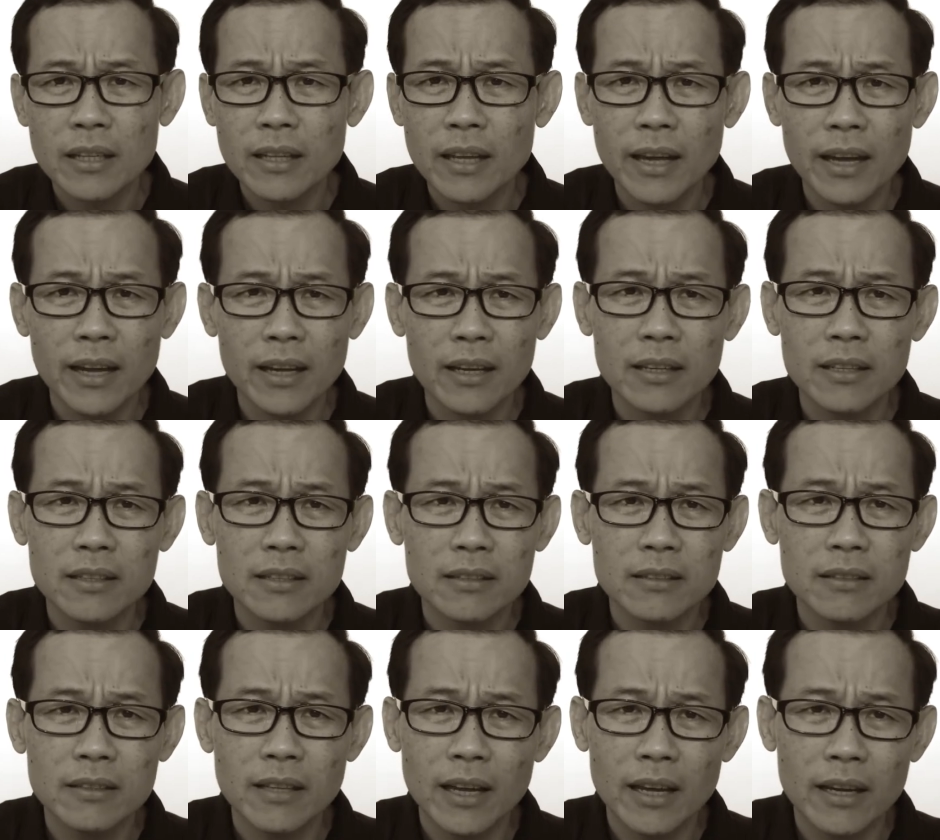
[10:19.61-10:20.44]

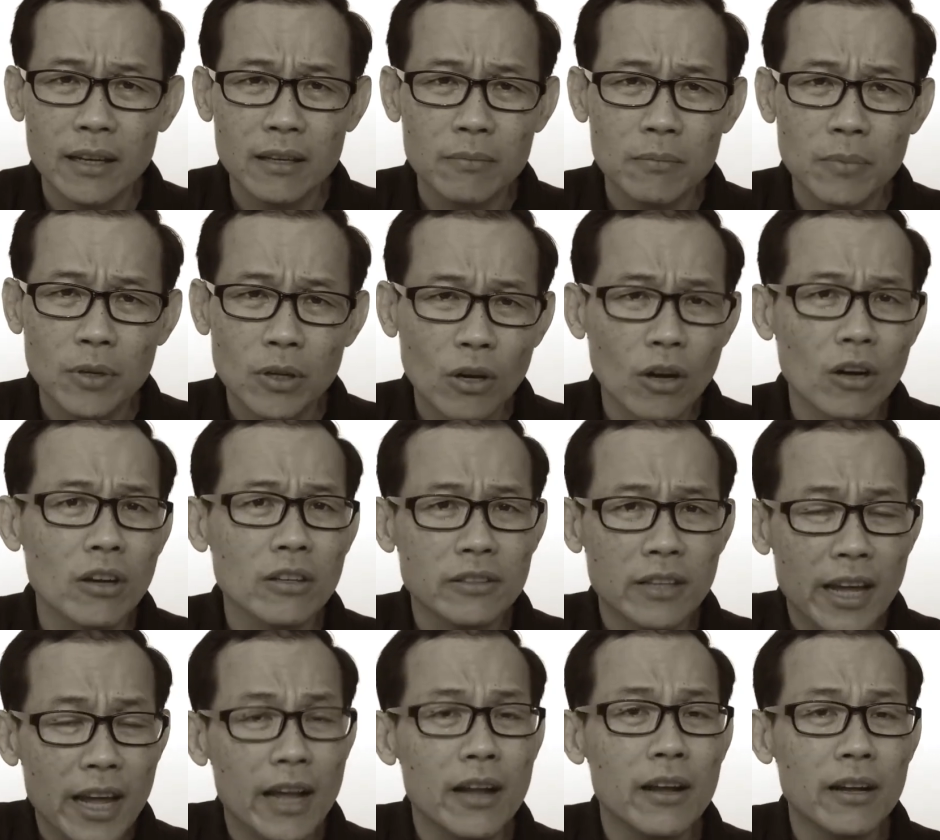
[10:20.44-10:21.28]
That
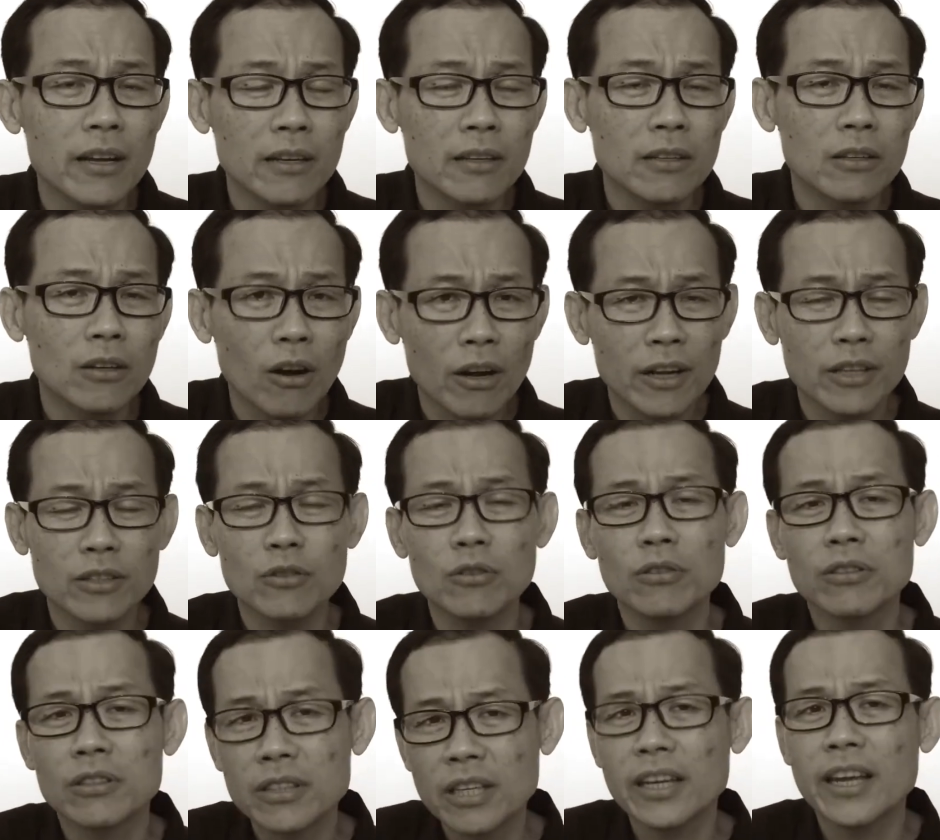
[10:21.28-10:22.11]
because God is
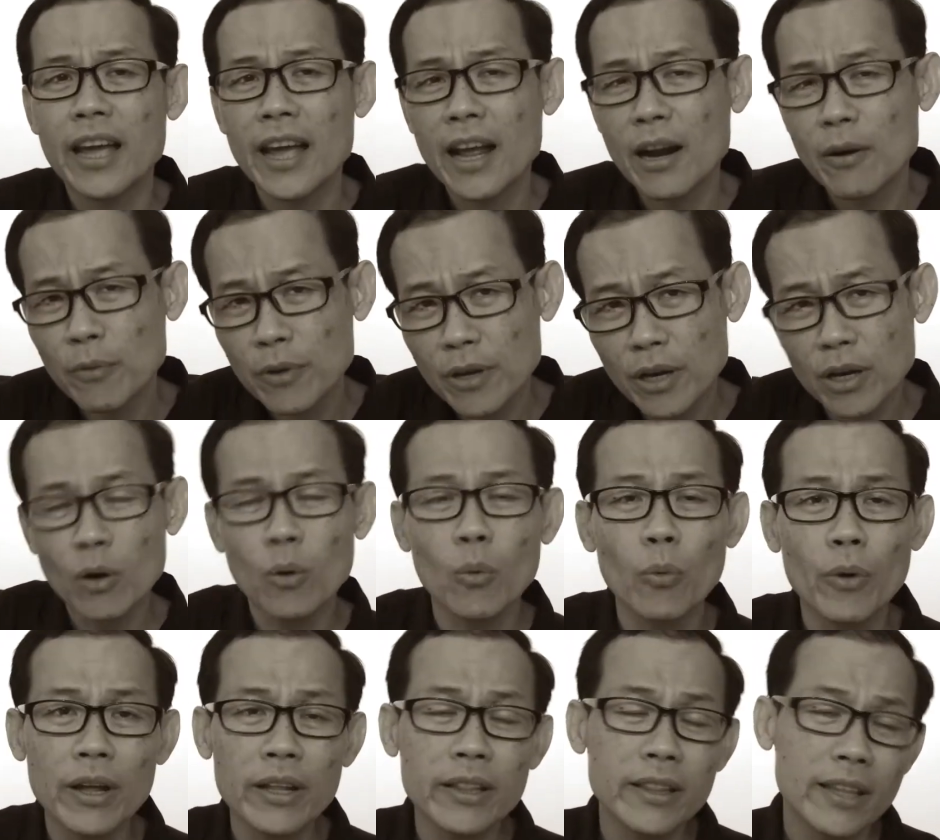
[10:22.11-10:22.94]
going to take Ariel
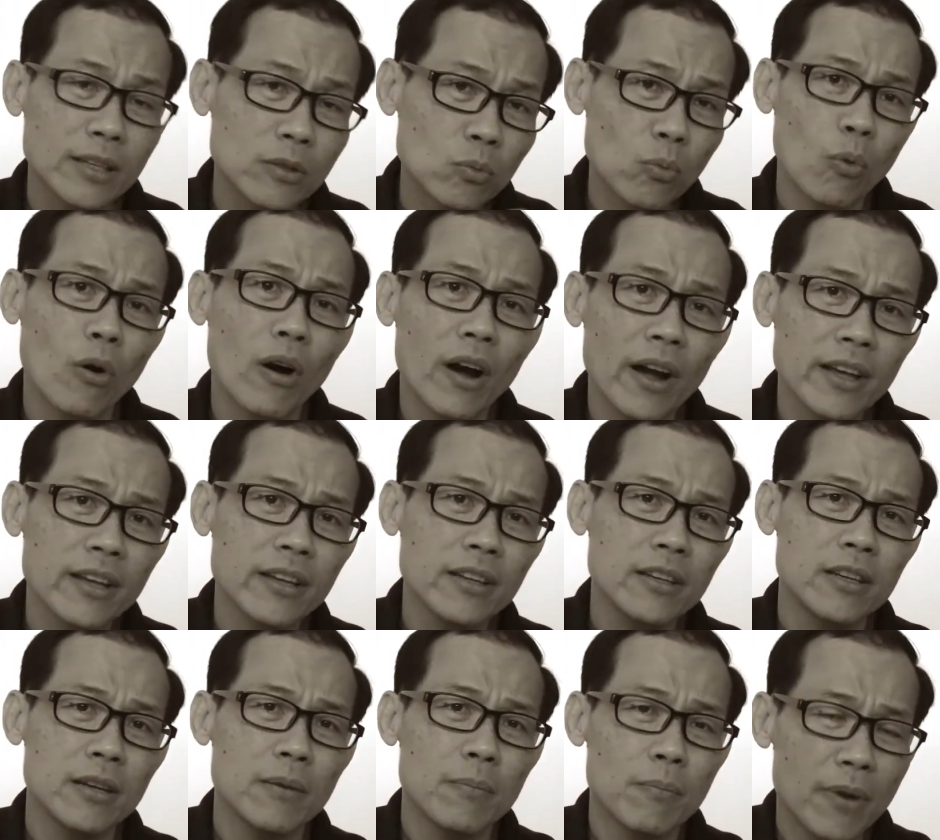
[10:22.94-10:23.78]
away, that's why
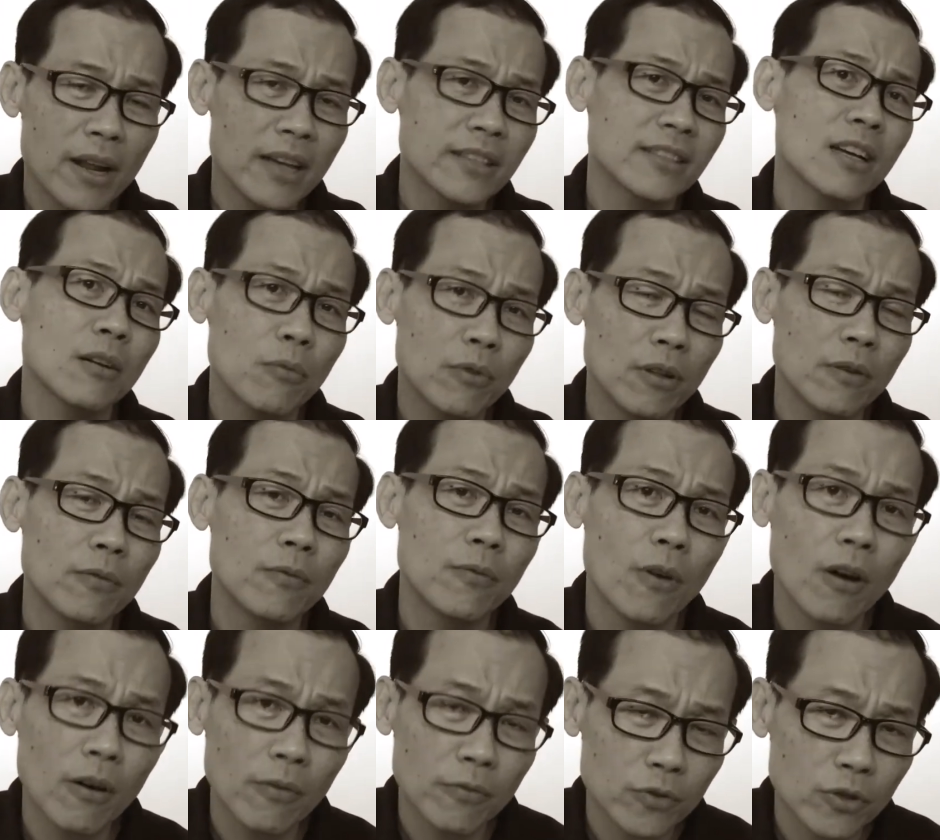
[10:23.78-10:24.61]
He blessed us with a
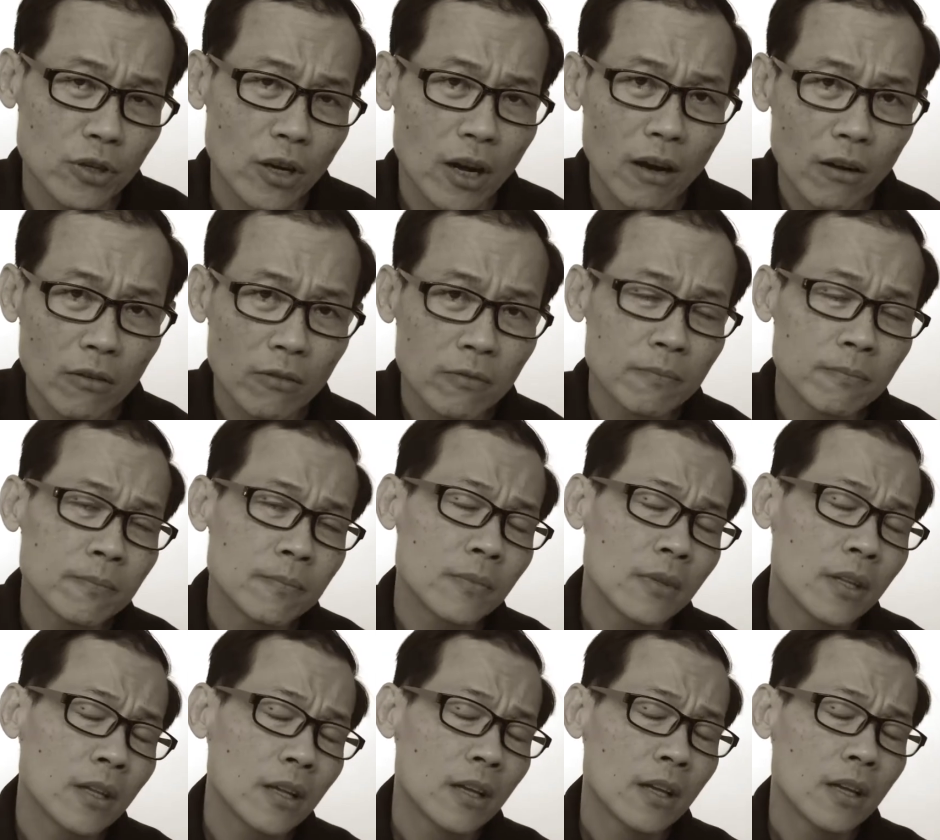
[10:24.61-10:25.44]
fourth child.
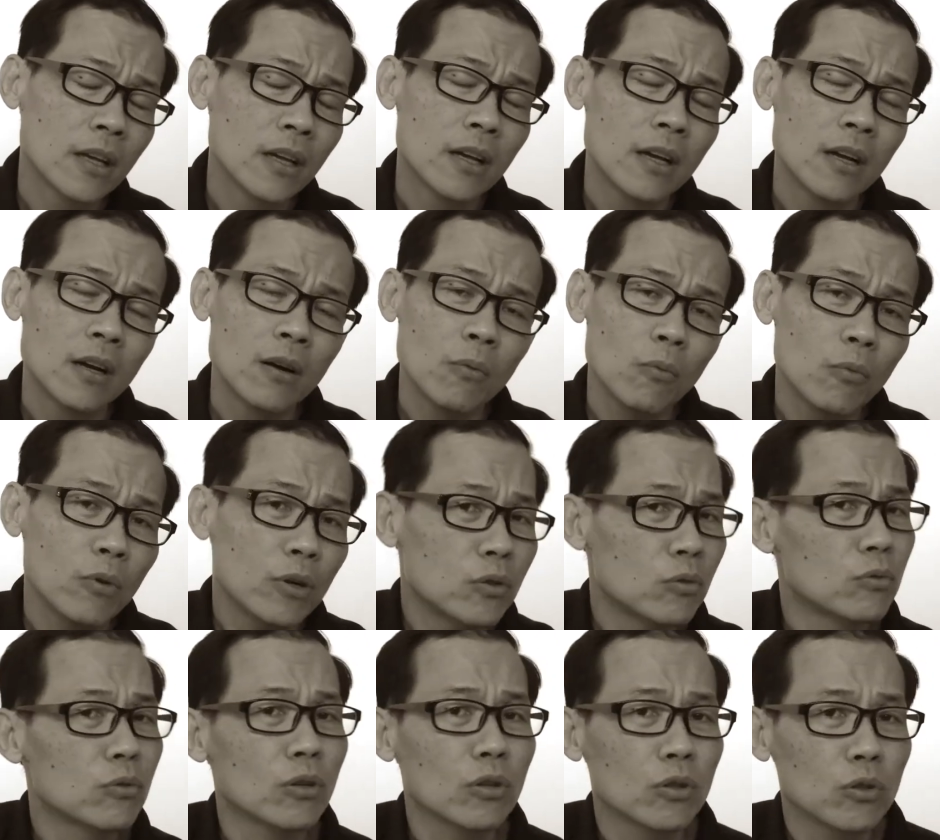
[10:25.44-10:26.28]

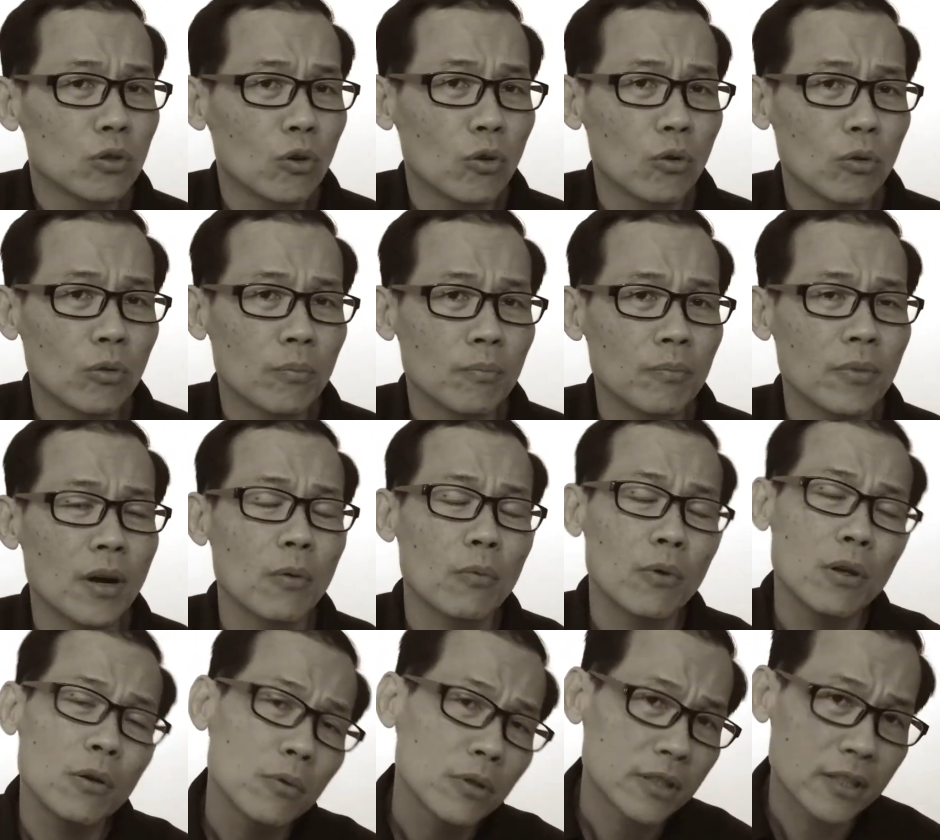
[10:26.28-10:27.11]
We do not know,
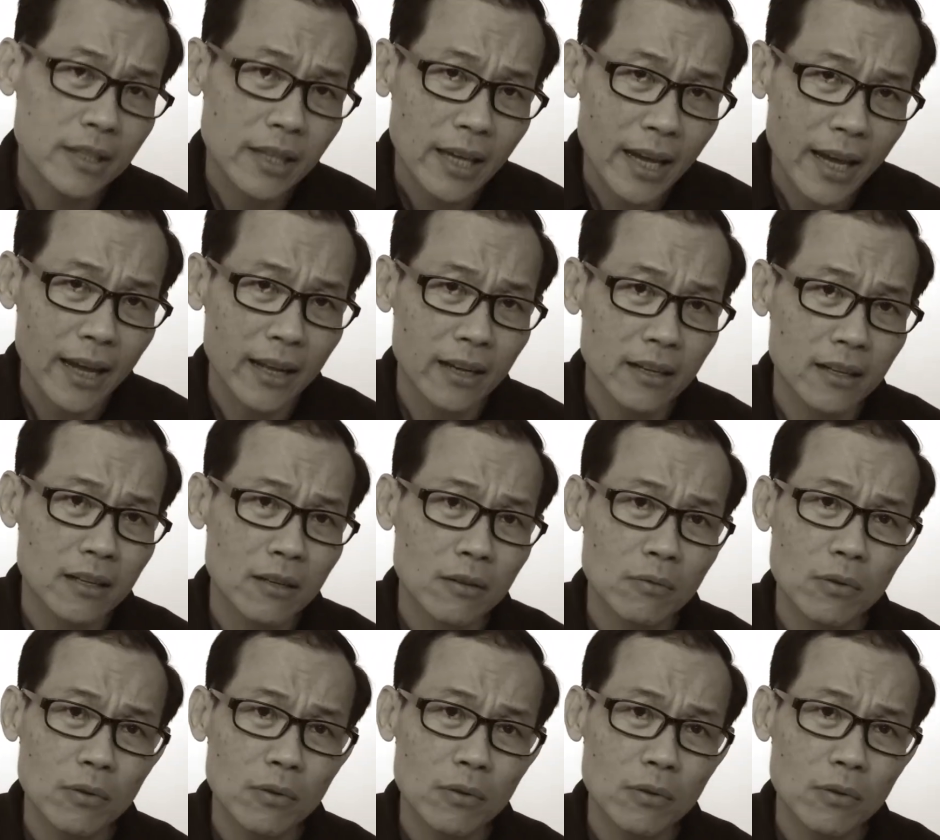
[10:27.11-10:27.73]
but we were scared.